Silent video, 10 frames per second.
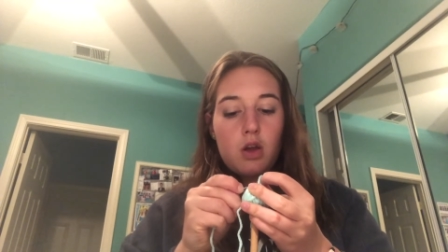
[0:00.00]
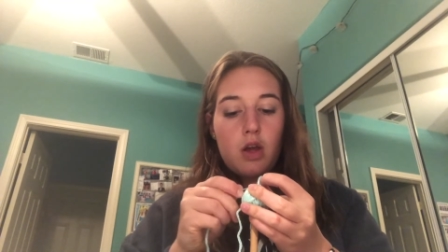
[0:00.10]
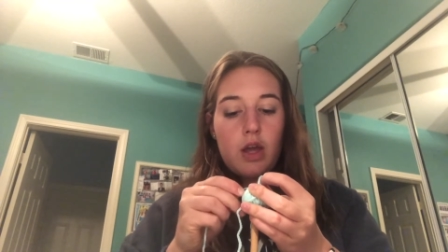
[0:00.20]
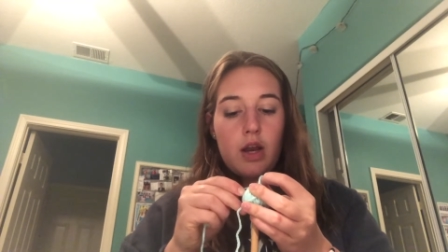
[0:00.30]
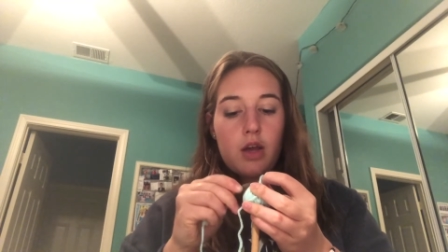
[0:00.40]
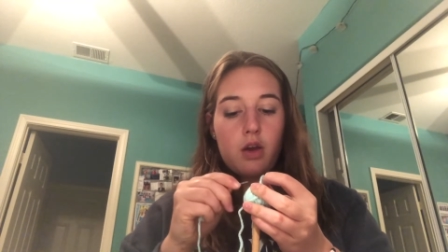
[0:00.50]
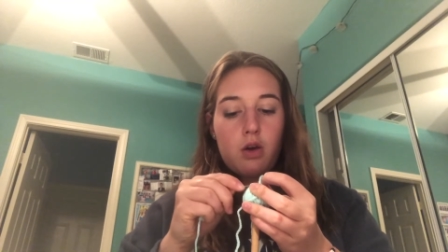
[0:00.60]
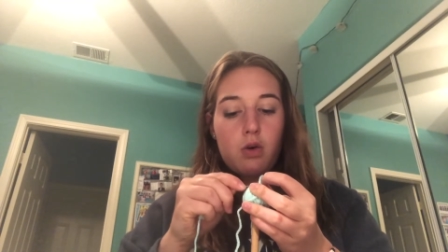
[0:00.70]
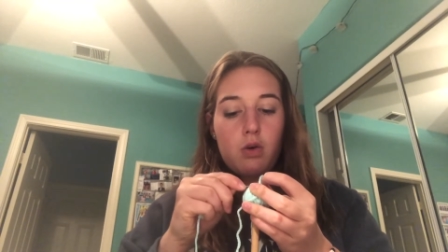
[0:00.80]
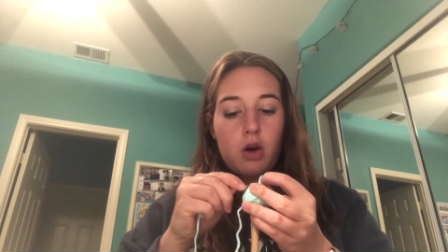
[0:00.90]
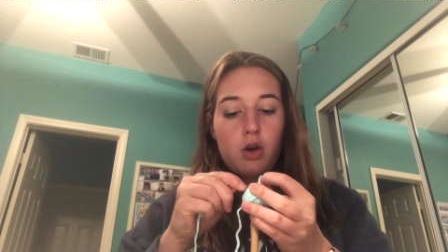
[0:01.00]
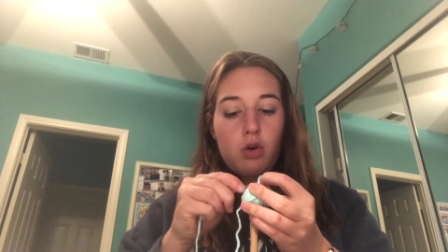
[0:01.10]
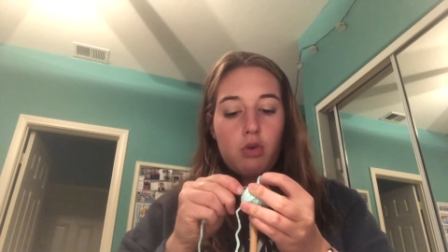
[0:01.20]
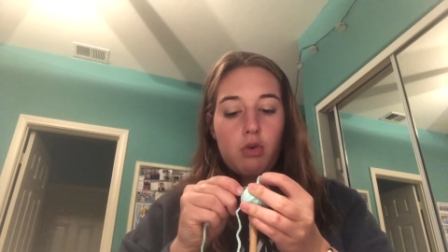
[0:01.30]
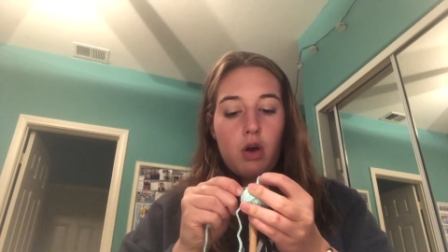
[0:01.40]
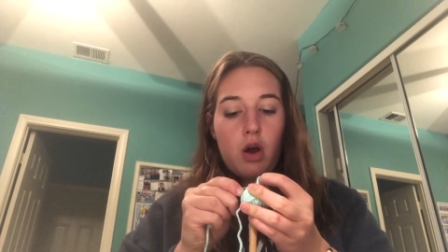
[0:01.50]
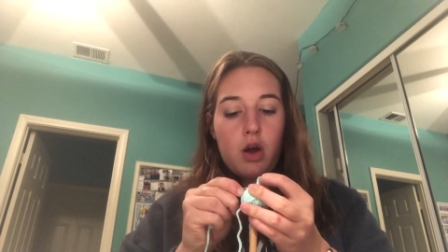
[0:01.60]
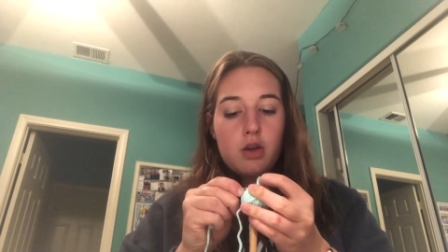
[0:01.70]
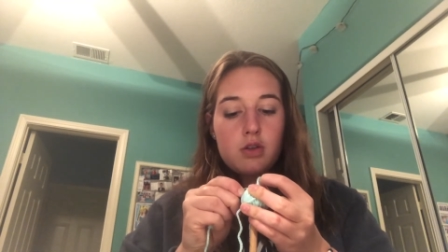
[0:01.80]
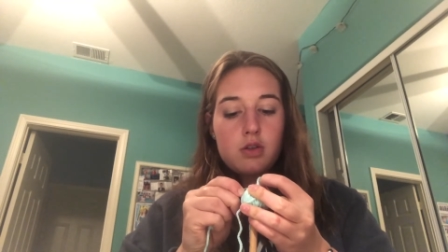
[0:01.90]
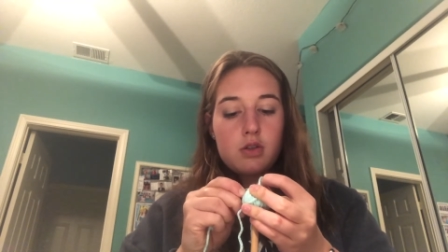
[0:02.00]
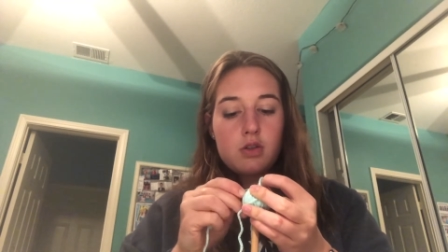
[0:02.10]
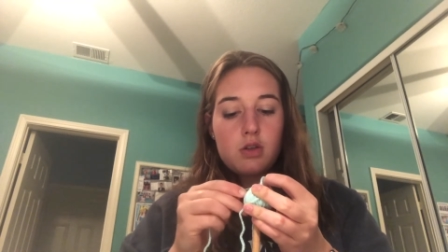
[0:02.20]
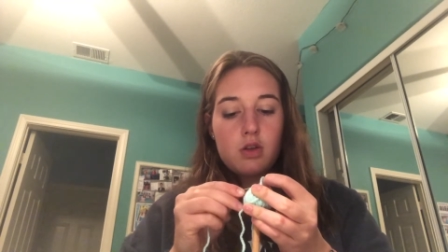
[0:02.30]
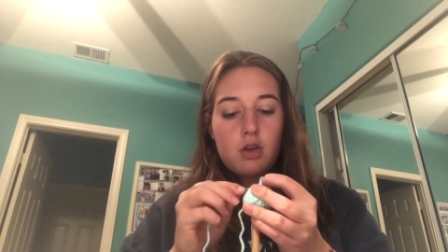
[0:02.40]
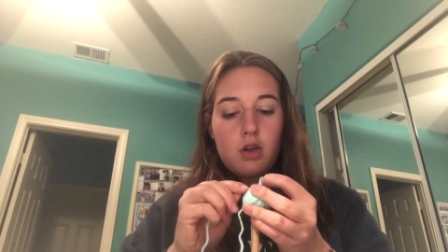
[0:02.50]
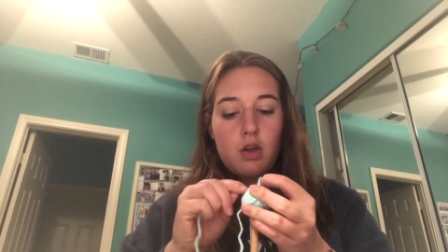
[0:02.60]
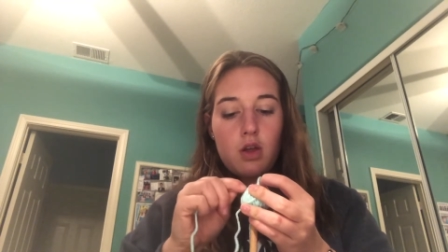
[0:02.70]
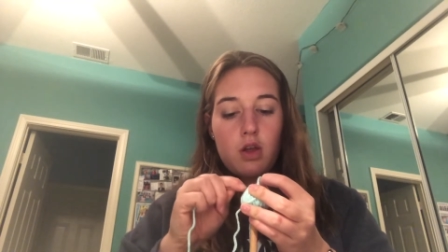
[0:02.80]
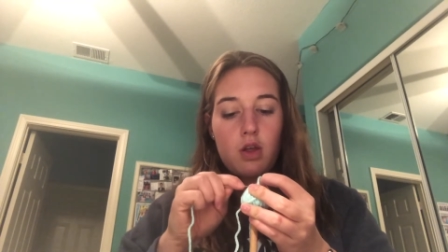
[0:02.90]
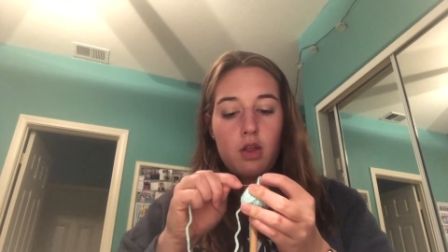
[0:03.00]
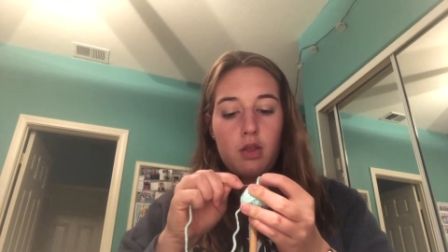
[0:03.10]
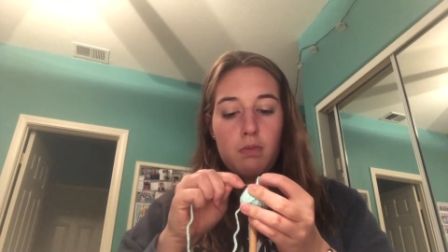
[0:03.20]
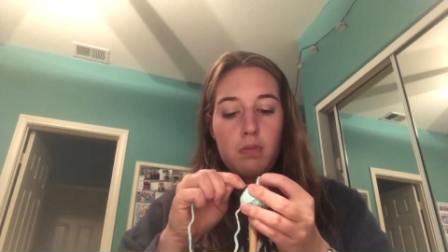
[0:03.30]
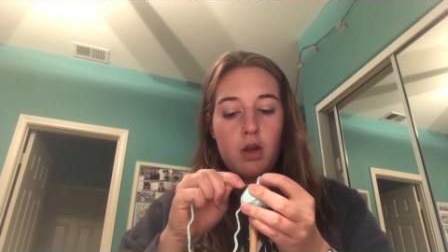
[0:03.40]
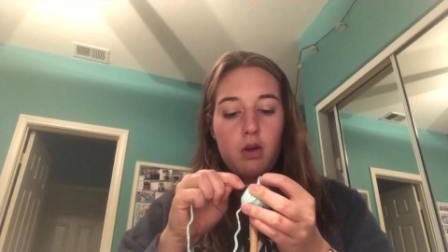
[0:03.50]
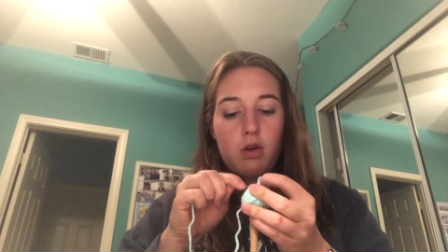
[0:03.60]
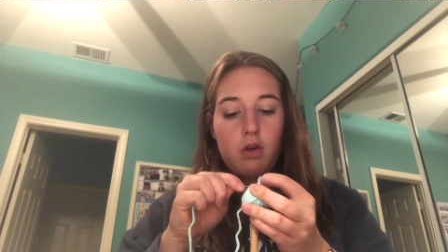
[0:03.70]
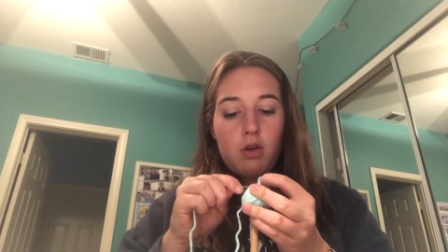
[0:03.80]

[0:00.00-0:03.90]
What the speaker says: and I go across the middle.